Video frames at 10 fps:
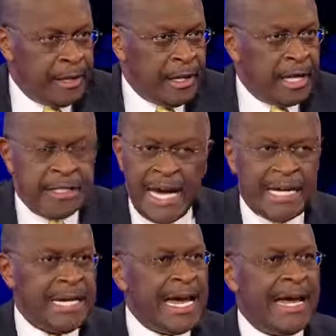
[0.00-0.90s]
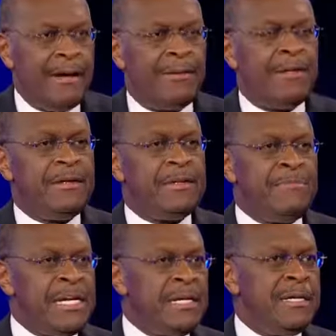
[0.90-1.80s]
and not allow the
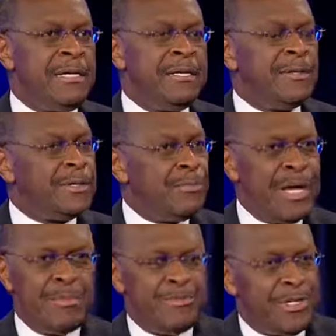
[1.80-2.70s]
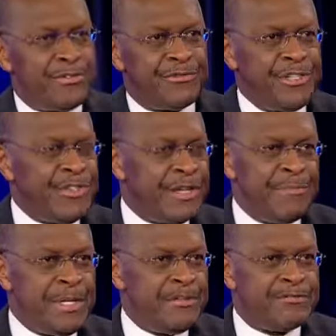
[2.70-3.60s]
media or the Obama administration to
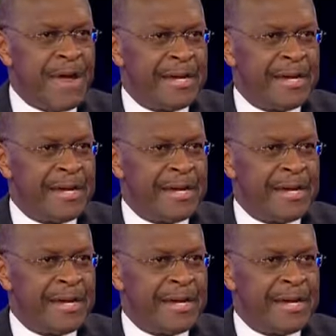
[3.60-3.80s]
get me distracted.